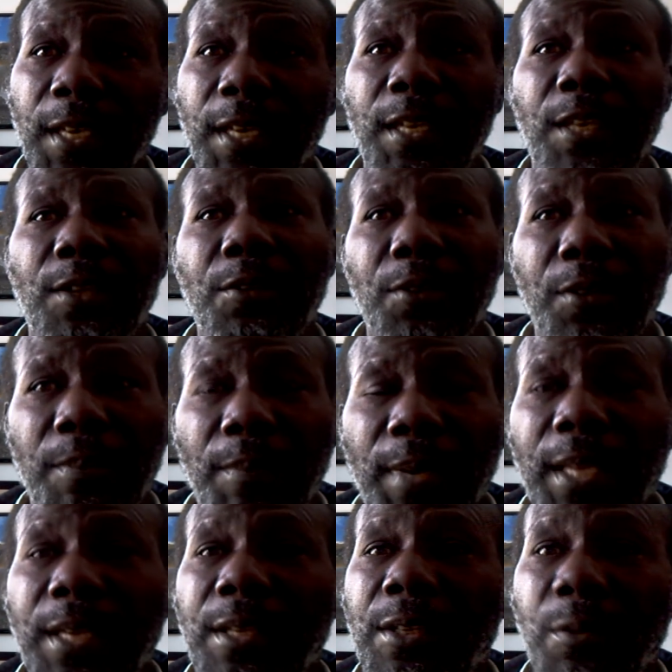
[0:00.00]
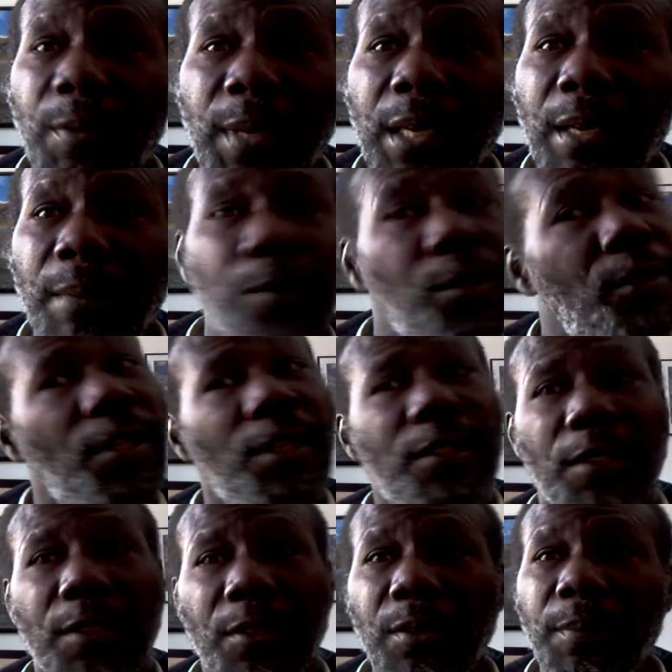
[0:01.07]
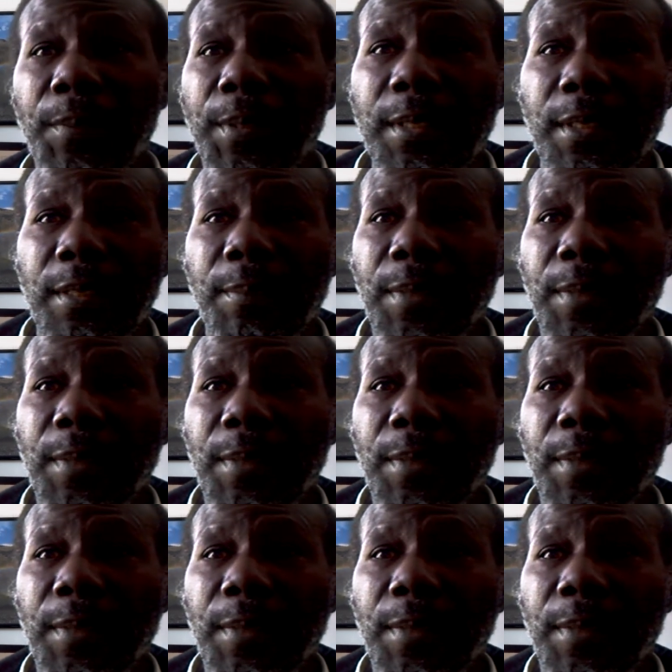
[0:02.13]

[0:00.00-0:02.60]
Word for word: and then you go to bed and you wake up, you're just a stupid